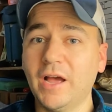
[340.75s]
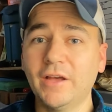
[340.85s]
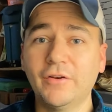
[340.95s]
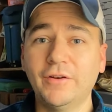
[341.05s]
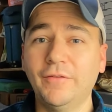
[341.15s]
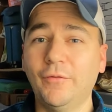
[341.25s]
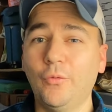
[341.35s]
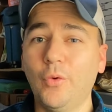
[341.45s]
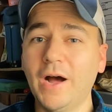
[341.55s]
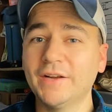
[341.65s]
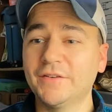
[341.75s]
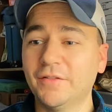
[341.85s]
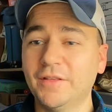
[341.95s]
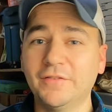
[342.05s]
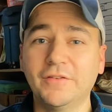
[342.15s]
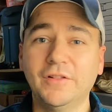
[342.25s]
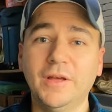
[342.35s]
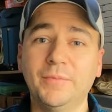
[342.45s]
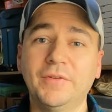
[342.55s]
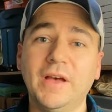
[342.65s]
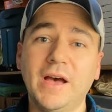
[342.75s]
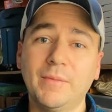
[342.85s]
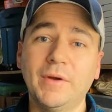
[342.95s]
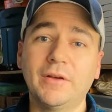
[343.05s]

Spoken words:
I couldn't even watch these clips on my